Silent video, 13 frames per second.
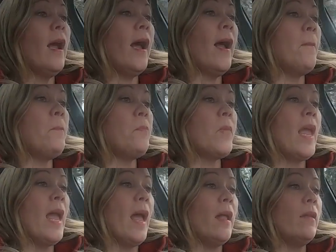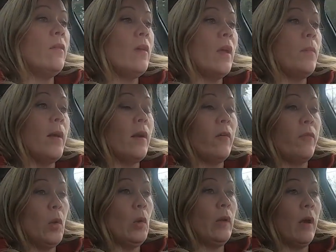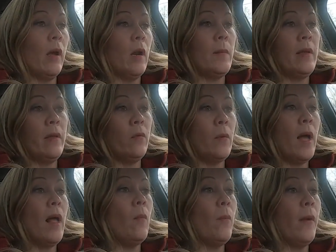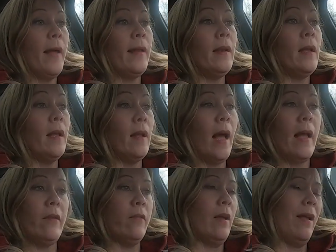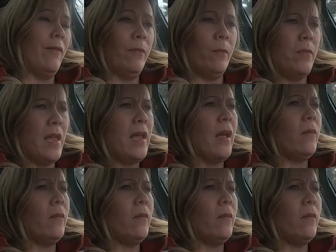and better fuel economy as well. But I think